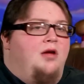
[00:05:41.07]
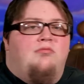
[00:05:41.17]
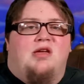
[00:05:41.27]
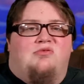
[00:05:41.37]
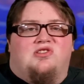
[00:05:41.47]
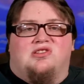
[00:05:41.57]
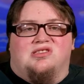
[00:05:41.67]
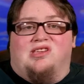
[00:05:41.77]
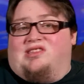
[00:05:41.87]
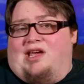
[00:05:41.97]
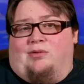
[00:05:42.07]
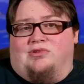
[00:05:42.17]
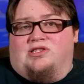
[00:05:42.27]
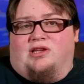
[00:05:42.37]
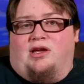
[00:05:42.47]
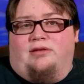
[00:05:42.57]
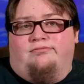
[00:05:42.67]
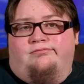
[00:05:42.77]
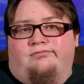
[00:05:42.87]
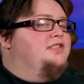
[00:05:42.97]
maybe we should just let that one slide.
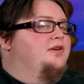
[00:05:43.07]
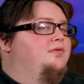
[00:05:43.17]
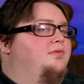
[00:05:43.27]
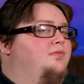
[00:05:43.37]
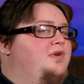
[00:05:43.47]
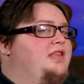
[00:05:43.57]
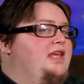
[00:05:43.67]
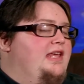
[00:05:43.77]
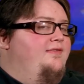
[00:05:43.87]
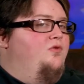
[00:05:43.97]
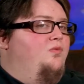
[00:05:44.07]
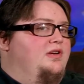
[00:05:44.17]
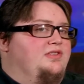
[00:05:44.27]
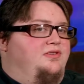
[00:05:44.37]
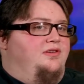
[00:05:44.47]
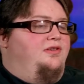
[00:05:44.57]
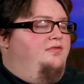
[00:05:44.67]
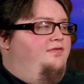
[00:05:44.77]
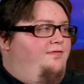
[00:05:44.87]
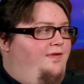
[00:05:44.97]
So, when the evil wizard
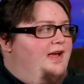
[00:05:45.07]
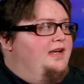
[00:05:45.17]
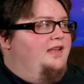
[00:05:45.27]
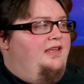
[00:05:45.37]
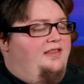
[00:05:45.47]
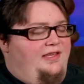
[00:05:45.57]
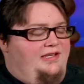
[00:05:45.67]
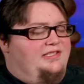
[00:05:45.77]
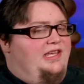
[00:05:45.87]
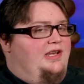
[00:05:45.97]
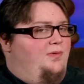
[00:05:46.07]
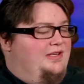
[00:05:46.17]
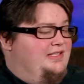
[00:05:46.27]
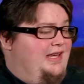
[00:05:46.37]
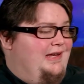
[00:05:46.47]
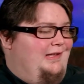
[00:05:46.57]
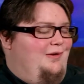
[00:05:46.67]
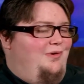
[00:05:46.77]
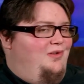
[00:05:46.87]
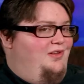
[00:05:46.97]
finally thinks they know
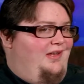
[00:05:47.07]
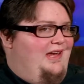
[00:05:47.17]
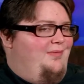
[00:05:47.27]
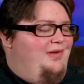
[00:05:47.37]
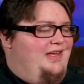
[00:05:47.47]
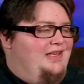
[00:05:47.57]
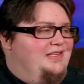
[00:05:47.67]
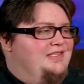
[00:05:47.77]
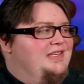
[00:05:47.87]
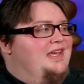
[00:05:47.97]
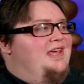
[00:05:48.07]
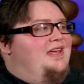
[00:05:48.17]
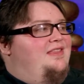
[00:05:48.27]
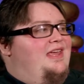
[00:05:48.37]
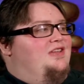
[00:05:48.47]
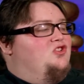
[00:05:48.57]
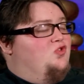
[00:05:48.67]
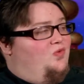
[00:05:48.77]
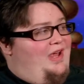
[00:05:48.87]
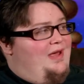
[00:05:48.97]
exactly where the lamp is, they
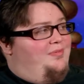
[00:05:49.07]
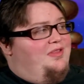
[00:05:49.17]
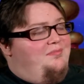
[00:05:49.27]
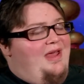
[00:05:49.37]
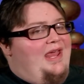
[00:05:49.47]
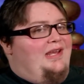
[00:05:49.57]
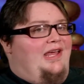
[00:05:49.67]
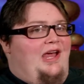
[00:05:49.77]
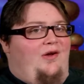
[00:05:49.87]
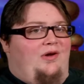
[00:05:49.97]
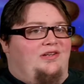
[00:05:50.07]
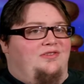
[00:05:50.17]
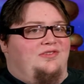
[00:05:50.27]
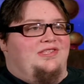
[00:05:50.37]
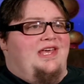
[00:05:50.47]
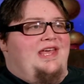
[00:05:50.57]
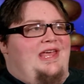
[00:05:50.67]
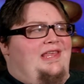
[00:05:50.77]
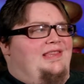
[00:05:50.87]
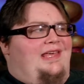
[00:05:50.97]
trap the main characters
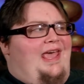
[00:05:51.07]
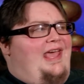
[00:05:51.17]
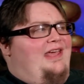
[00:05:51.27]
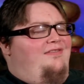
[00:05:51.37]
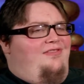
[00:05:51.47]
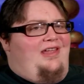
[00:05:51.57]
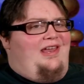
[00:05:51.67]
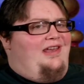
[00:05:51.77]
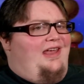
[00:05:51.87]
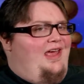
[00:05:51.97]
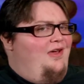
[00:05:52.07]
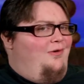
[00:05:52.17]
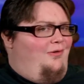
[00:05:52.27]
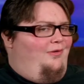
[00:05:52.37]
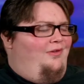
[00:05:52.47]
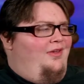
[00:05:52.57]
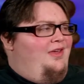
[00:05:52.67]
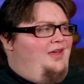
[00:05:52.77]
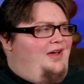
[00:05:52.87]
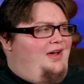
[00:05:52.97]
in the cave that had held
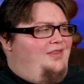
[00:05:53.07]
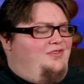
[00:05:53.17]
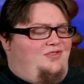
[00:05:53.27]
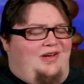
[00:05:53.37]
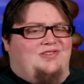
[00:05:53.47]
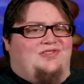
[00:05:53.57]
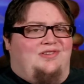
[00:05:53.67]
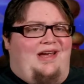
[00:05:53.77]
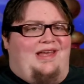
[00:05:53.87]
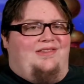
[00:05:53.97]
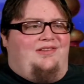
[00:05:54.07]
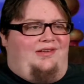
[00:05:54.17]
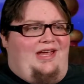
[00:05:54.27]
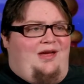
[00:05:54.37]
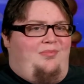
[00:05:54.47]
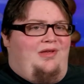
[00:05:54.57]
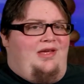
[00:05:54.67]
the treasure and the lamp,